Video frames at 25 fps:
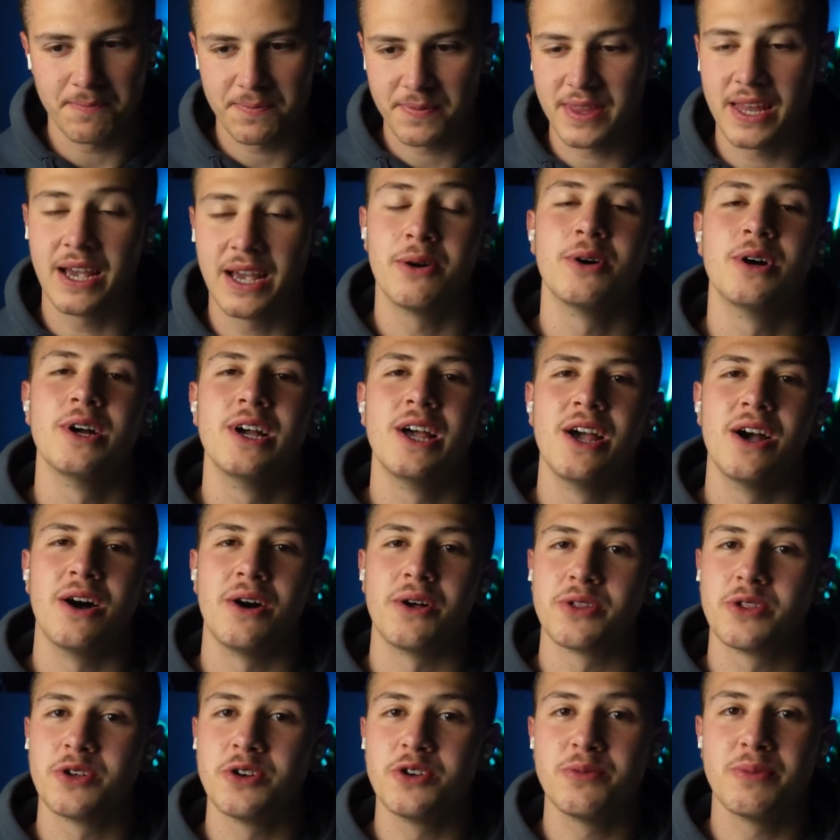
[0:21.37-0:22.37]
Now,
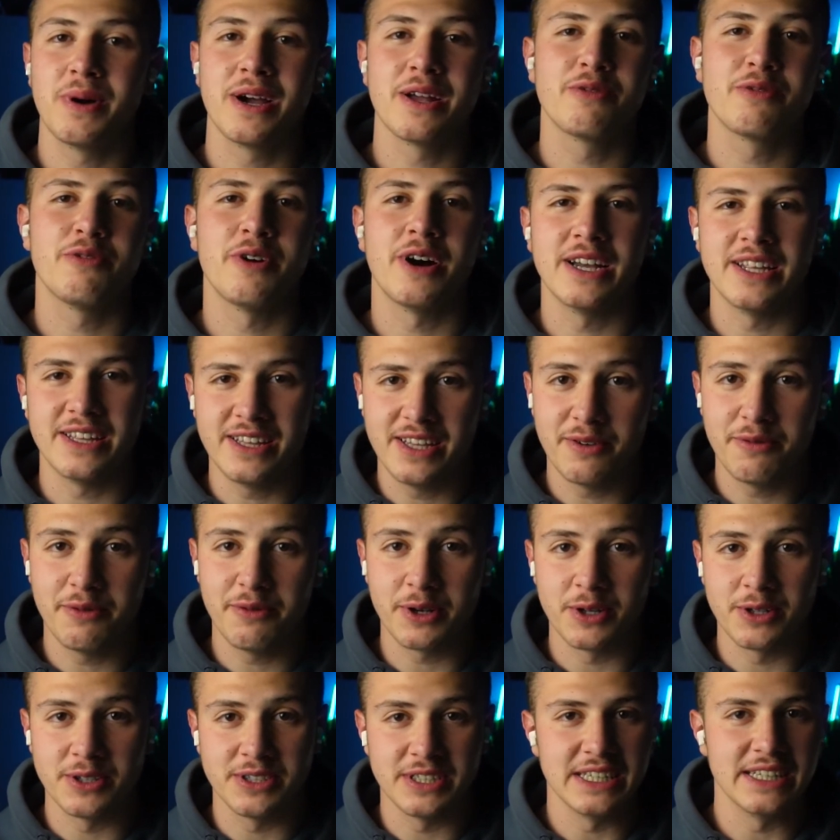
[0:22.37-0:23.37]
although you might find
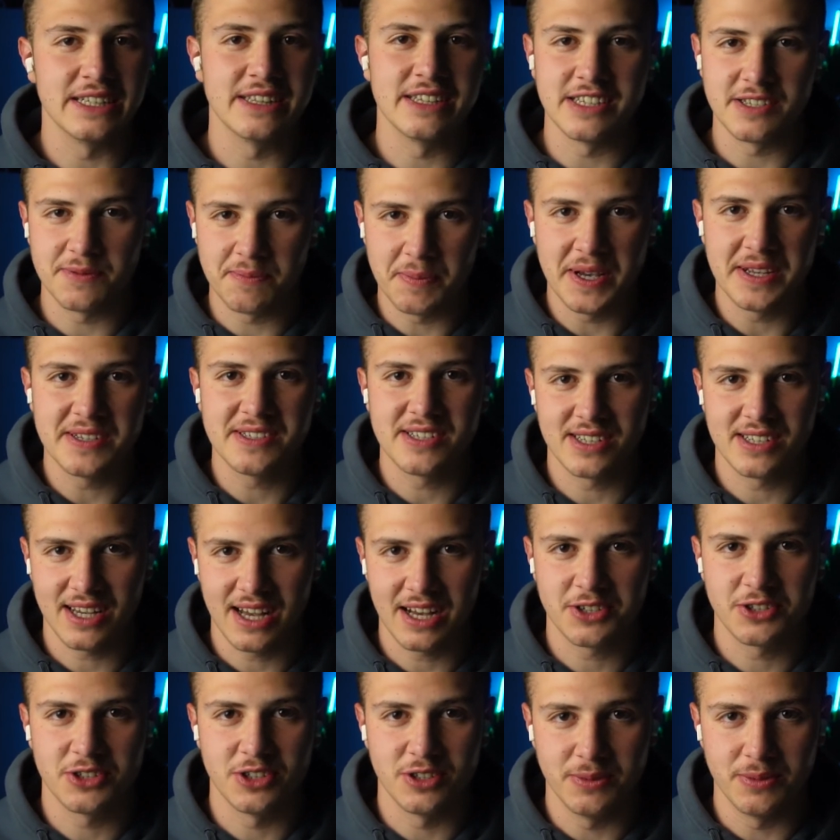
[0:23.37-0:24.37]
difficulty in this basic
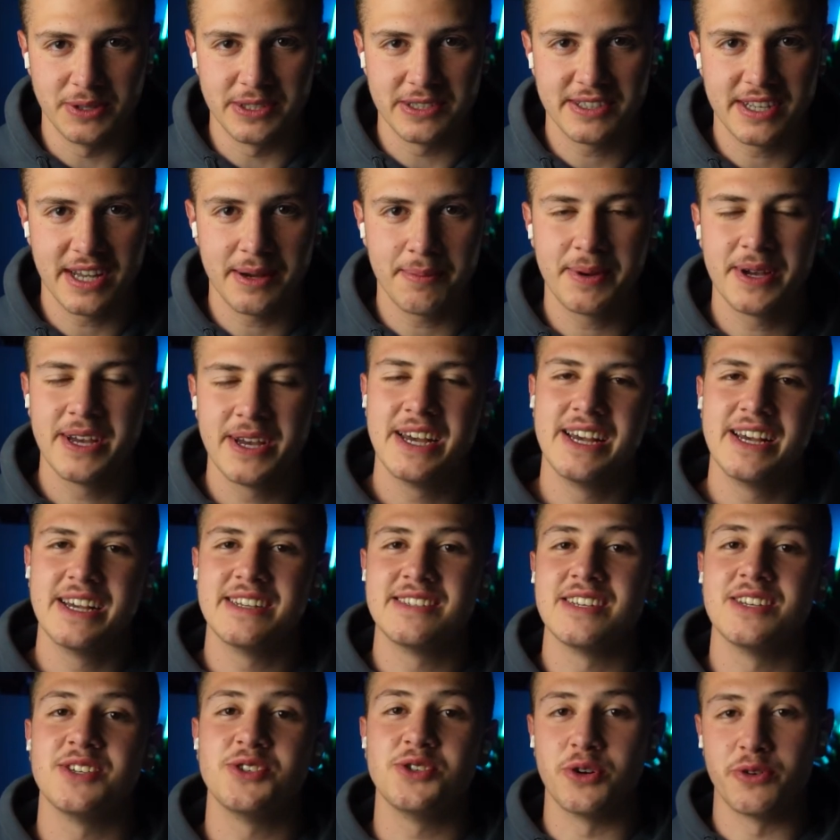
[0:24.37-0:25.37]
actionable step,
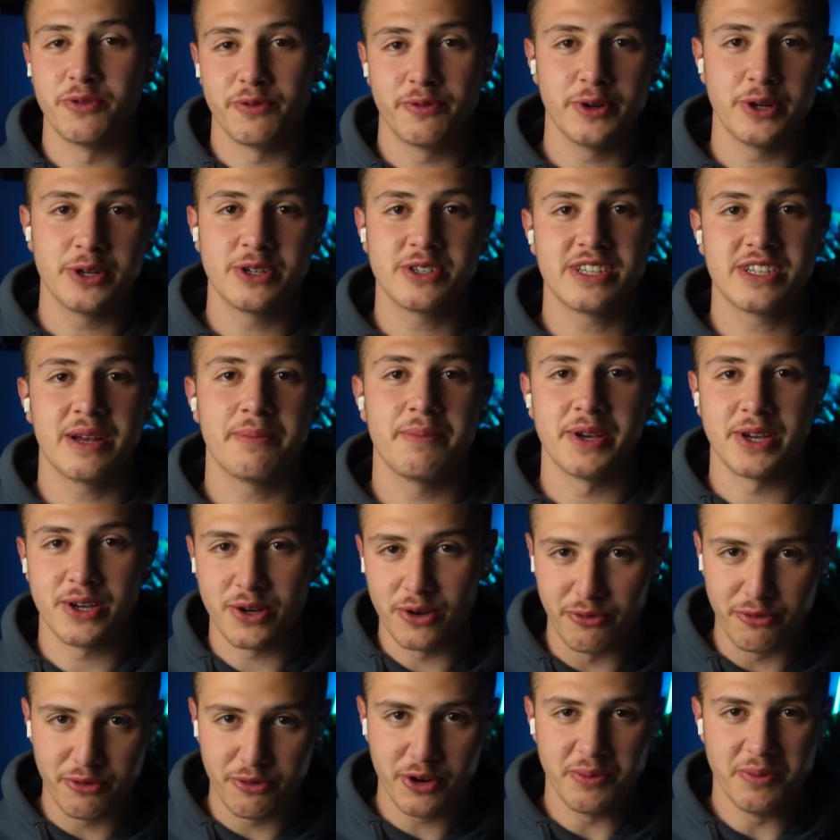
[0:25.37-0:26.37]
this is your first step in
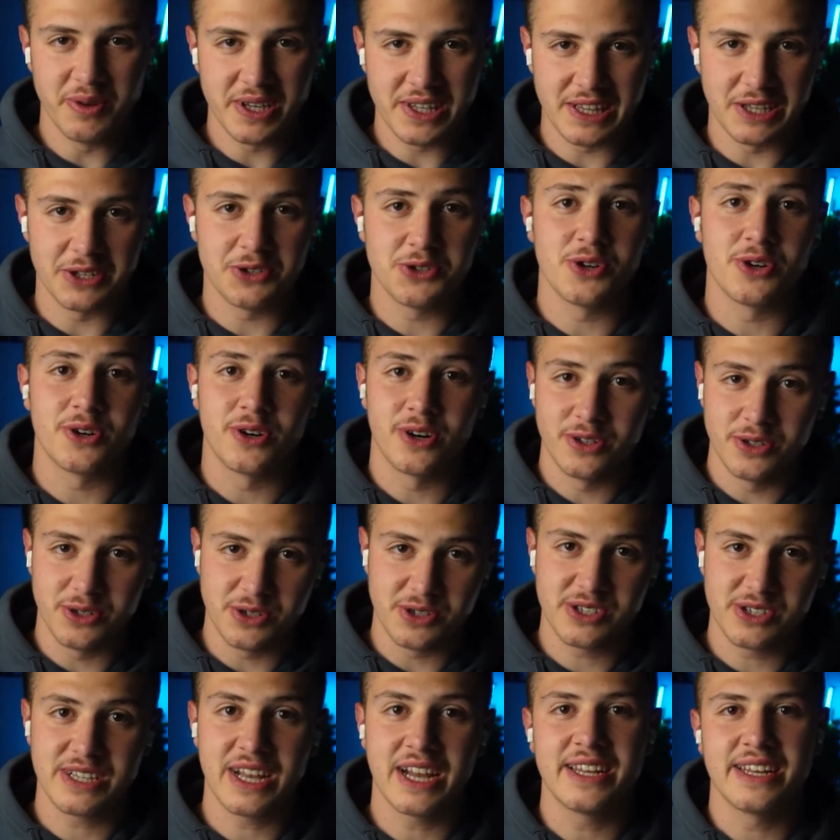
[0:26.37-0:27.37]
confirming that you are
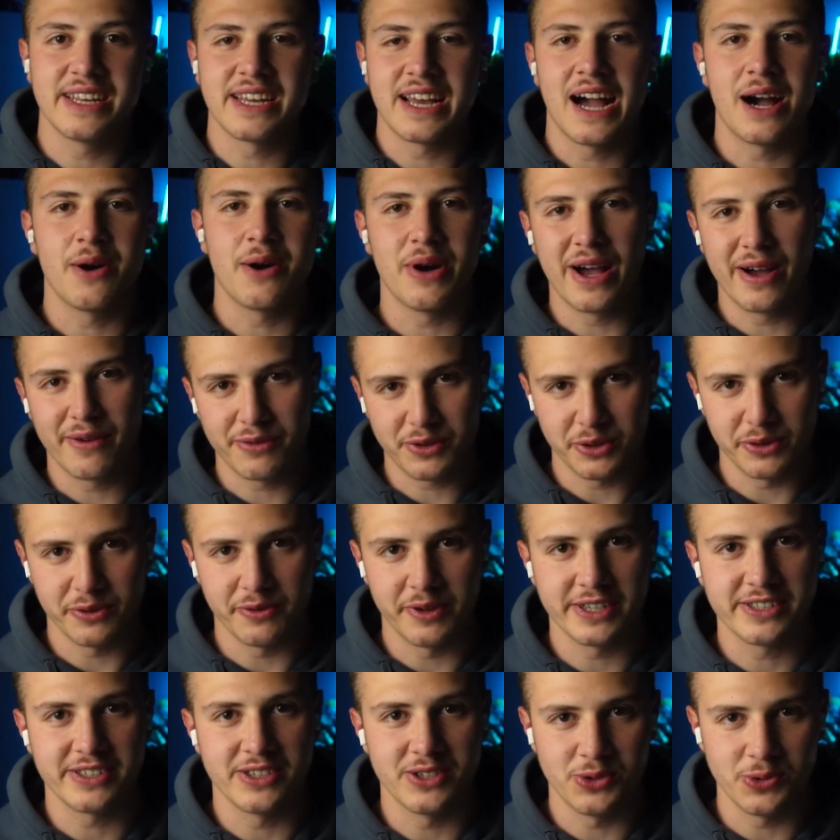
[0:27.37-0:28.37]
understanding how After
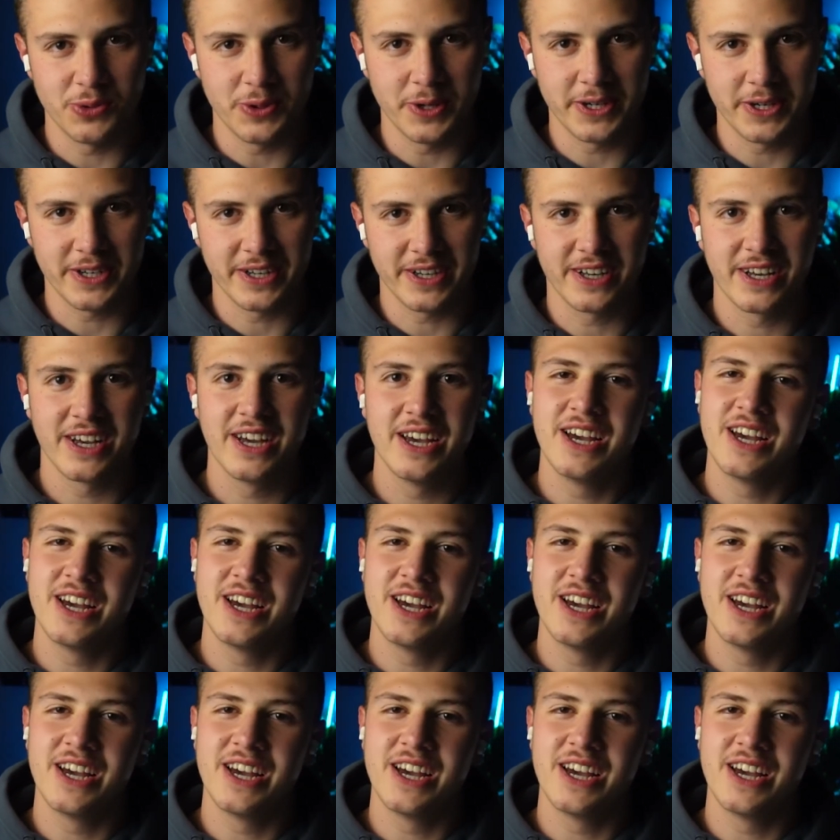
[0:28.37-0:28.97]
Effects is working.